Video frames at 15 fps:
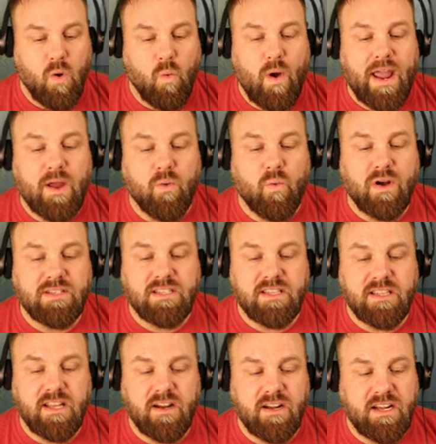Wait,
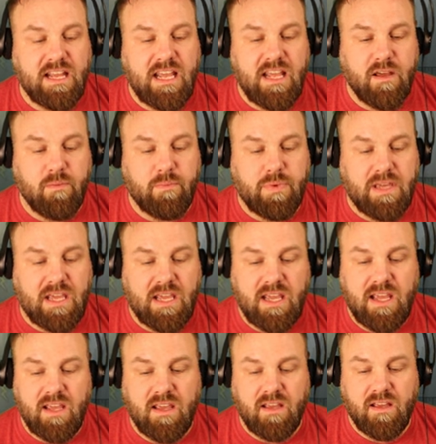wasn't there an
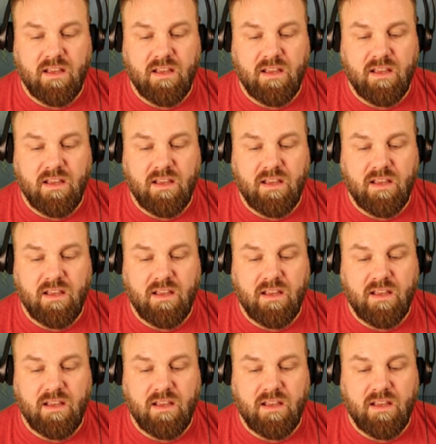EMP?